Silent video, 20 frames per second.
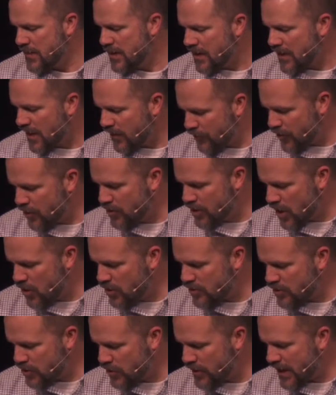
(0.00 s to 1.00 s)
If you
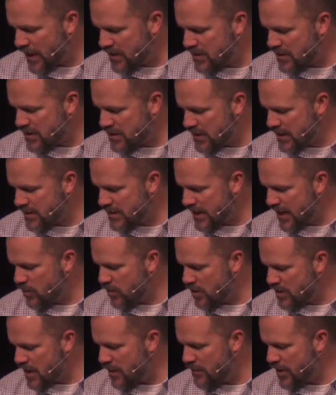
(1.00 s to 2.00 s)
don't, 2016
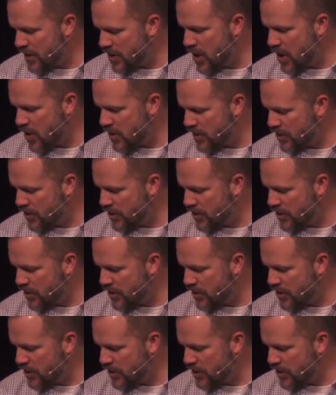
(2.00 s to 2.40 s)
will come and go,